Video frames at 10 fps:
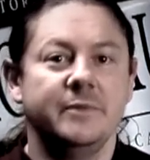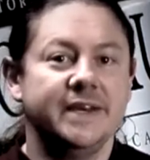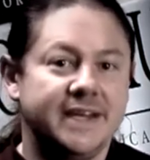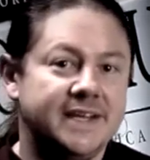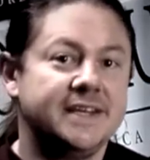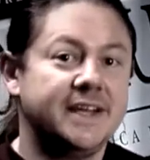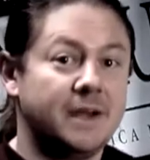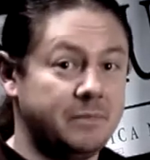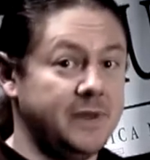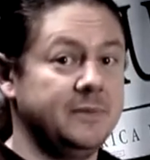We need to get
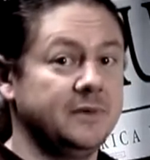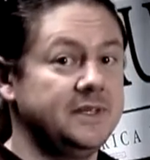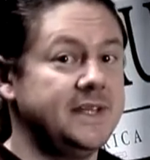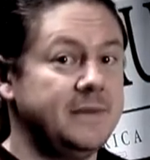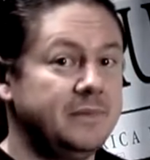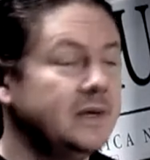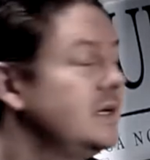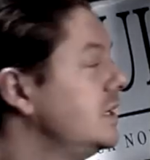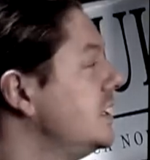our people to Tampa.